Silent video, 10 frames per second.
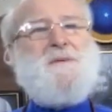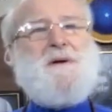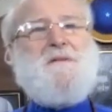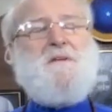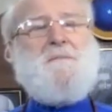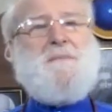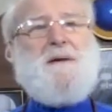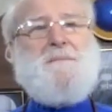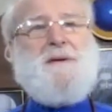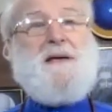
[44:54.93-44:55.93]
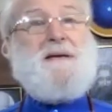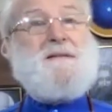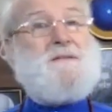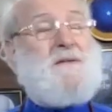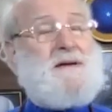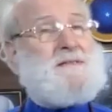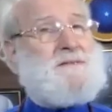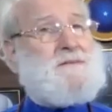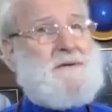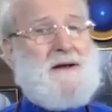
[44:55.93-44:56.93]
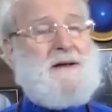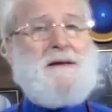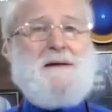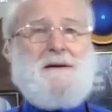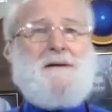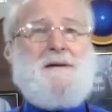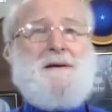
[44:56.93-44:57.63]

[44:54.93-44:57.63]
whatever it might be, his face is radiant.